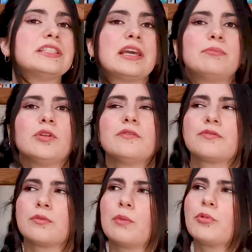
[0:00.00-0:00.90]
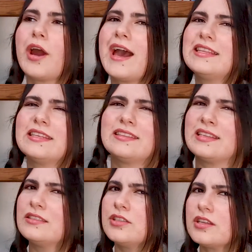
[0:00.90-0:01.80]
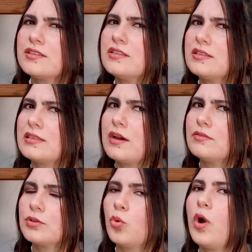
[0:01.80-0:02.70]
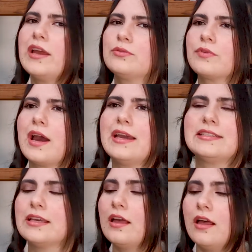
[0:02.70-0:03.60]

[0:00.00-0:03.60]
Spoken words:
table from a brand that doesn't sound quite right,